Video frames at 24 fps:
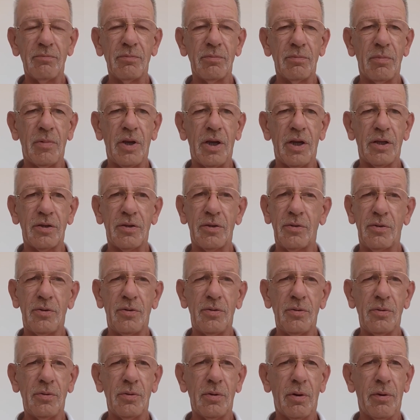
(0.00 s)
make
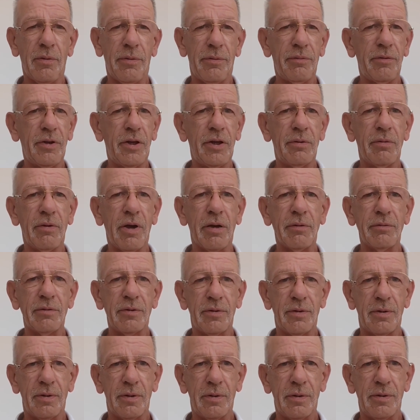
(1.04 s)
2 or 3
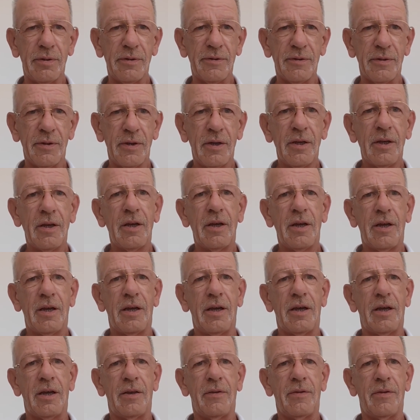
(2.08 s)
round turns,
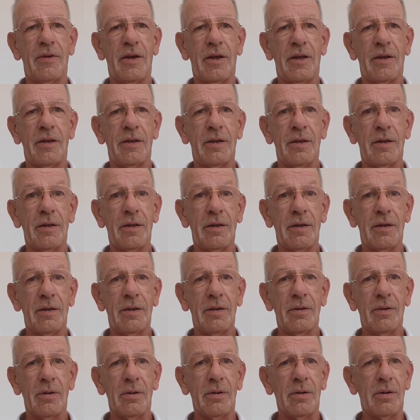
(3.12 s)
and then
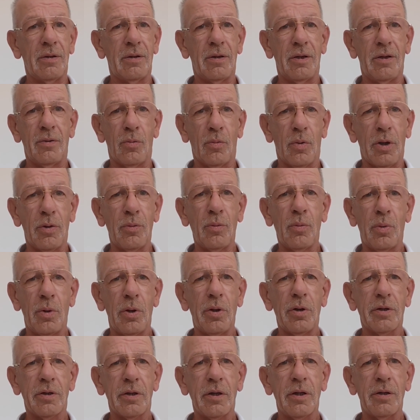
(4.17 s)
one
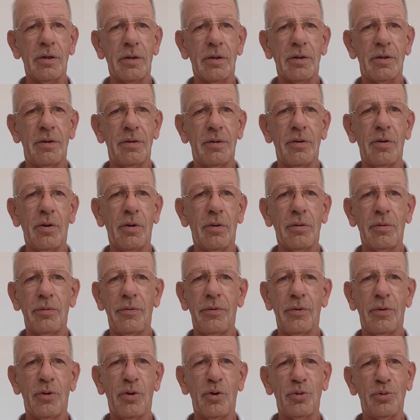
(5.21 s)
worker could hold
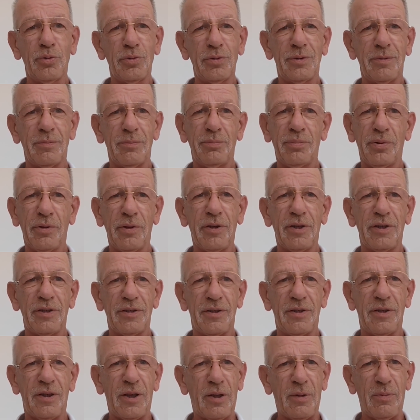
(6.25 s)
the whole pulling
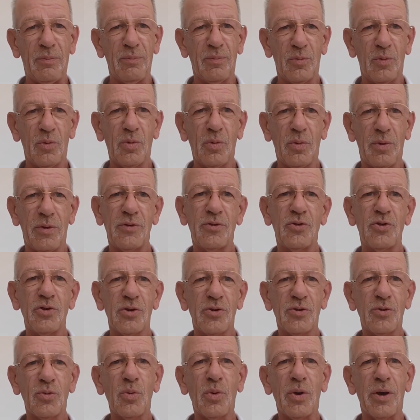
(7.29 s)
team with
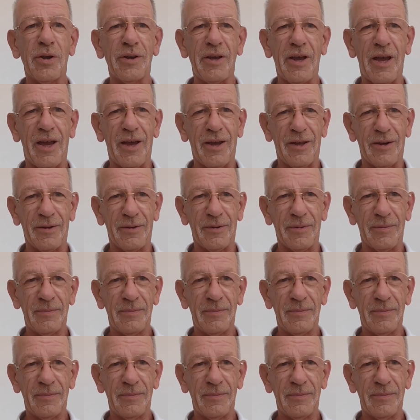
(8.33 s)
just one hand.